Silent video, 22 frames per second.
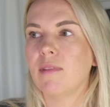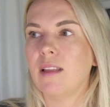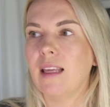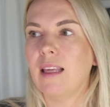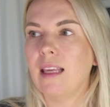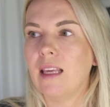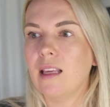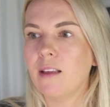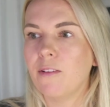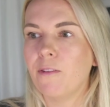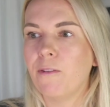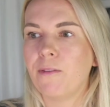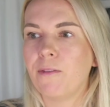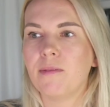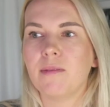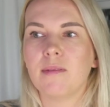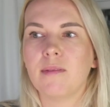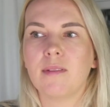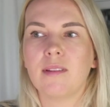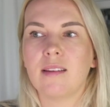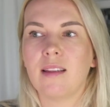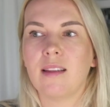If
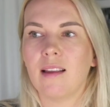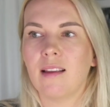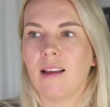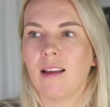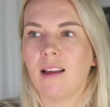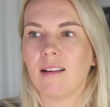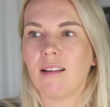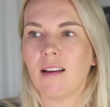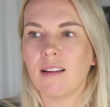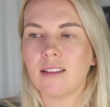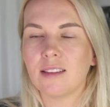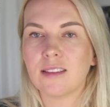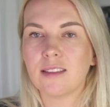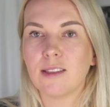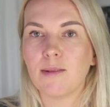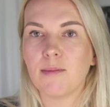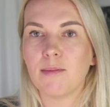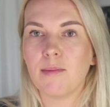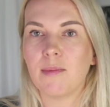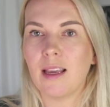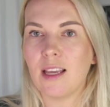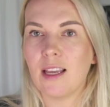the
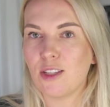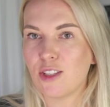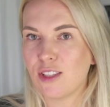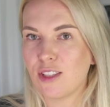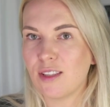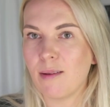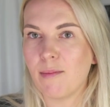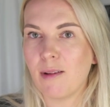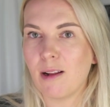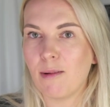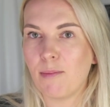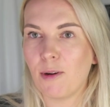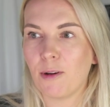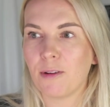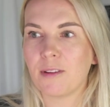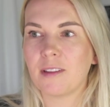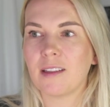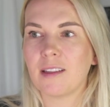custom HTML block